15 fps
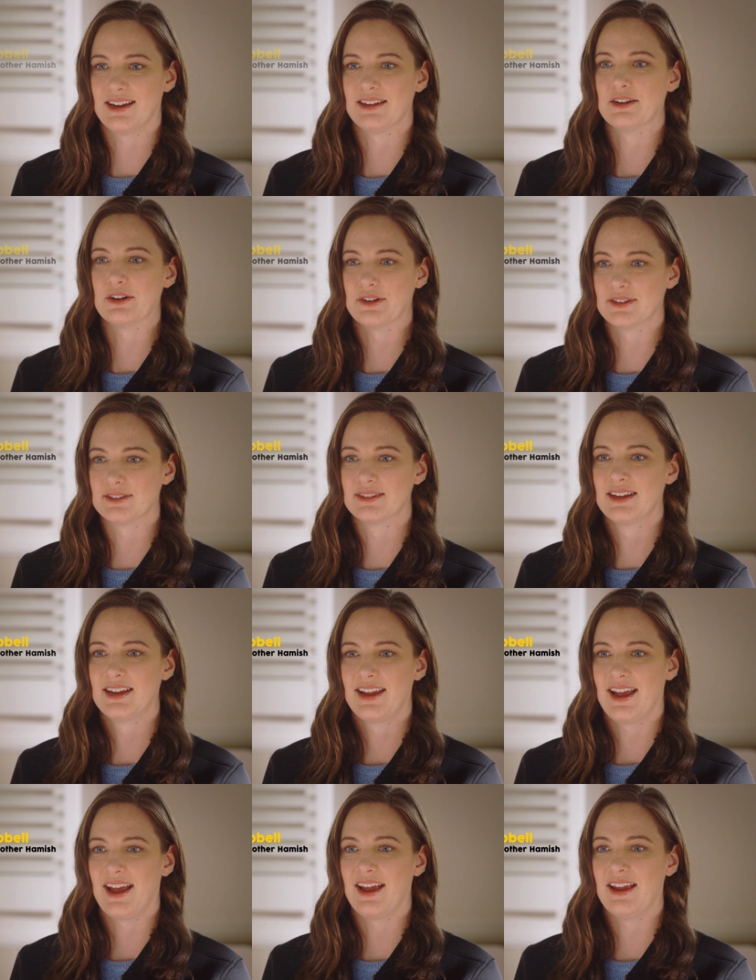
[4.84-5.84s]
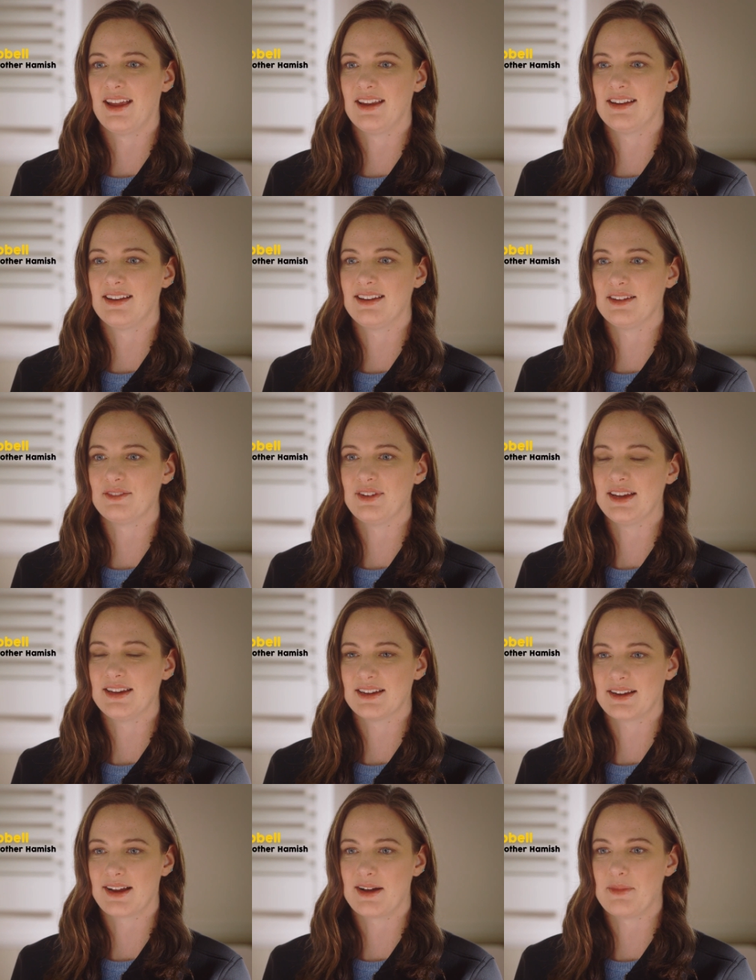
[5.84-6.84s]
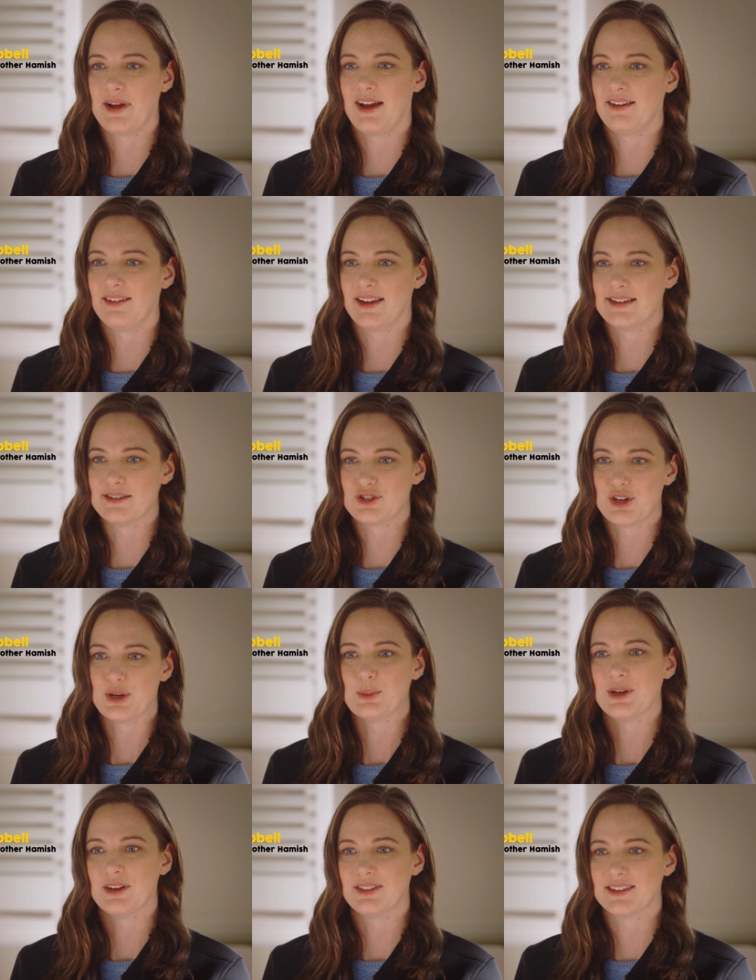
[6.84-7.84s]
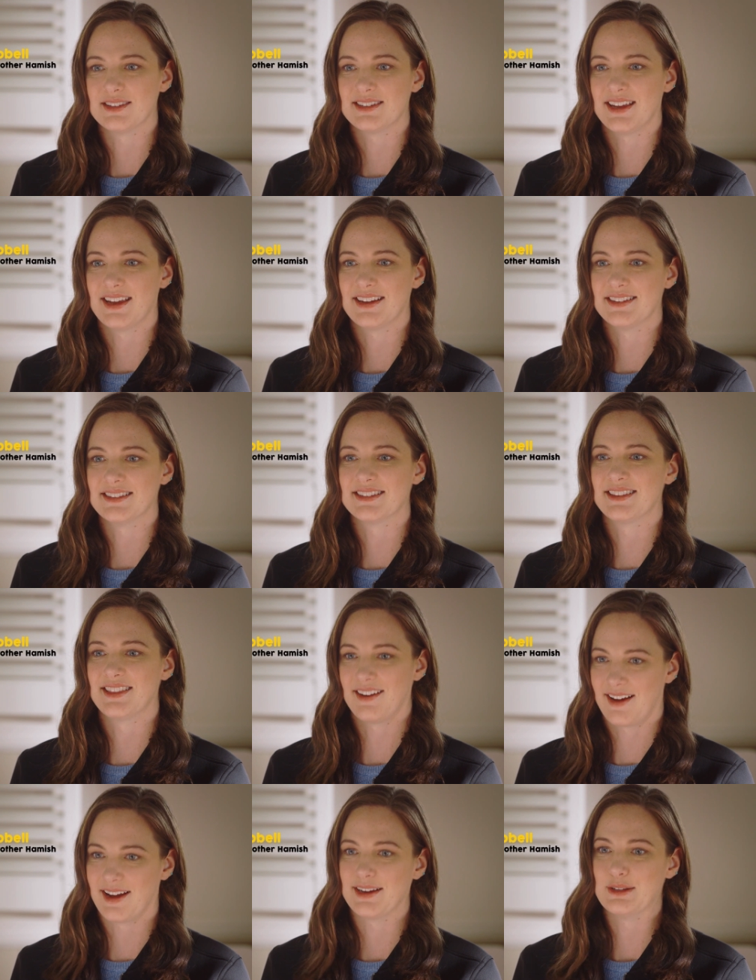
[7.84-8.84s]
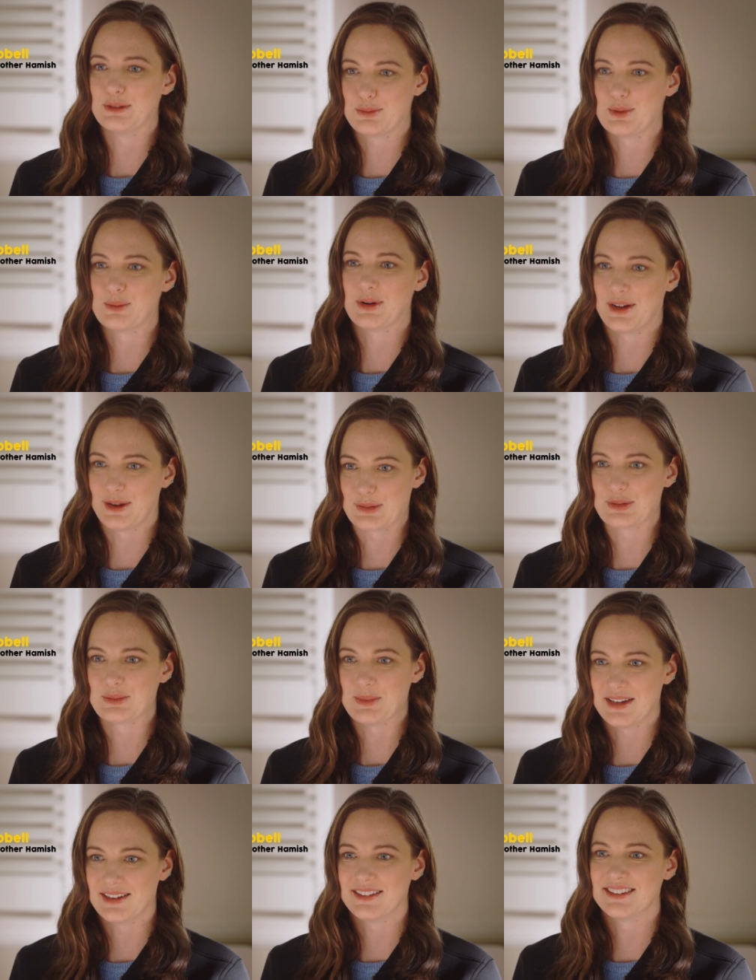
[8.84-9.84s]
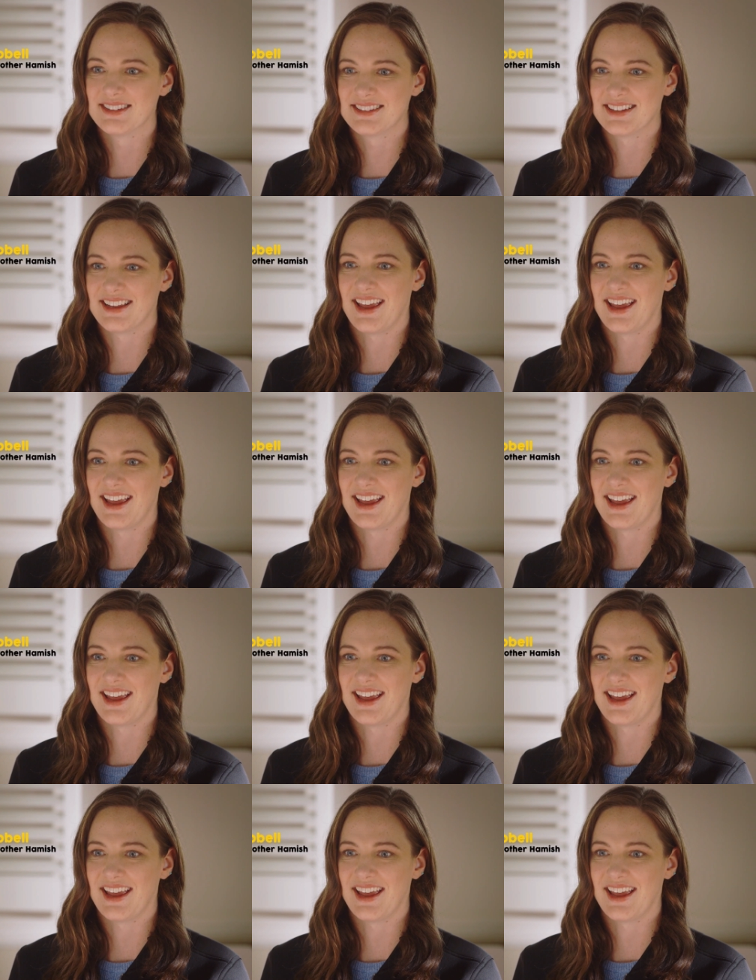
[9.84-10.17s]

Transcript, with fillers: I know. And if he can come out and cheer me in the stands, then I can swim 100 metres.